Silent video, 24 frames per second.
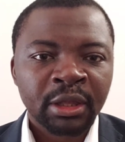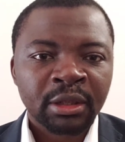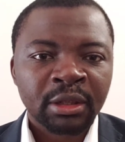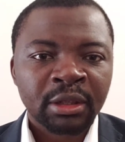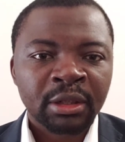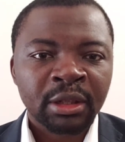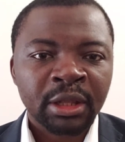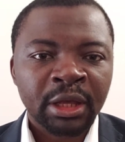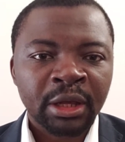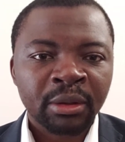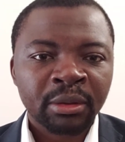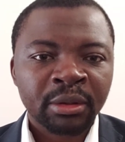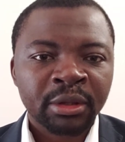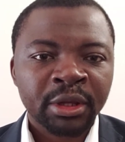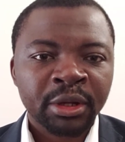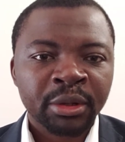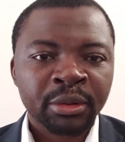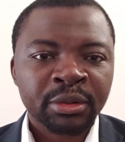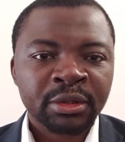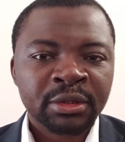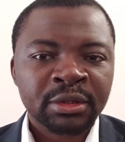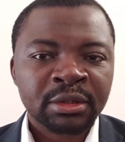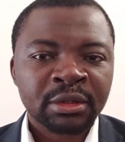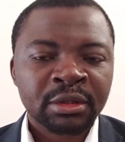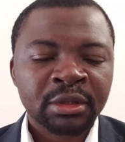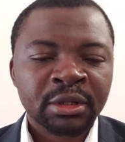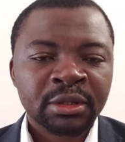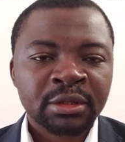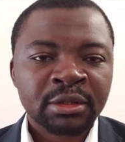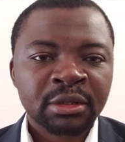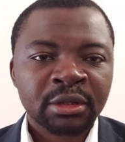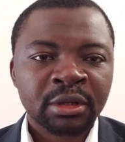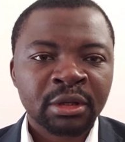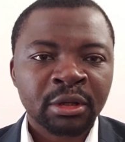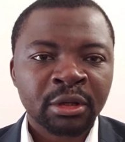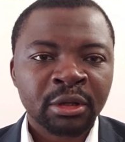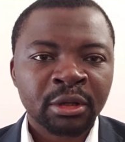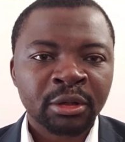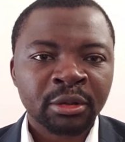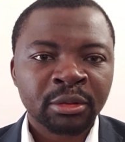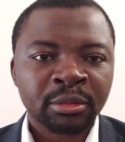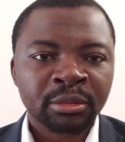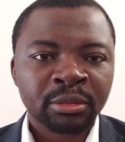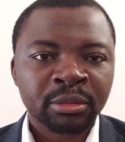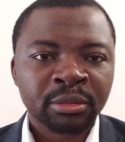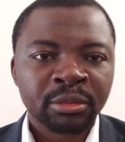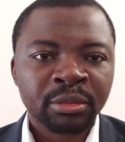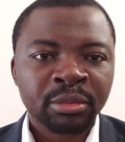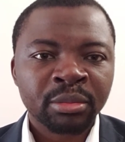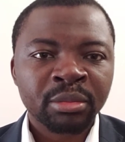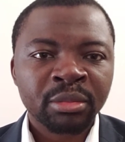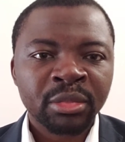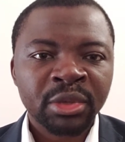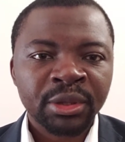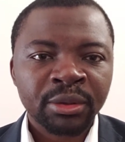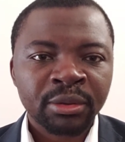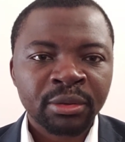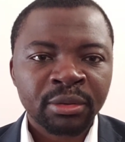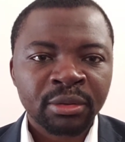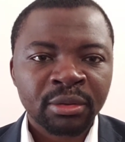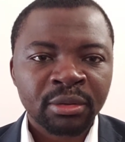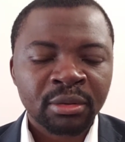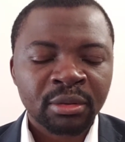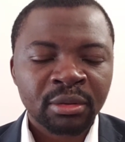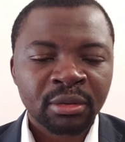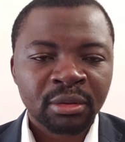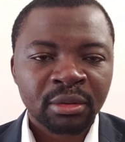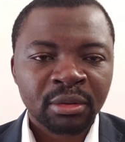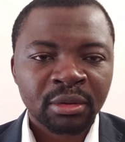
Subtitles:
Now, there is this myth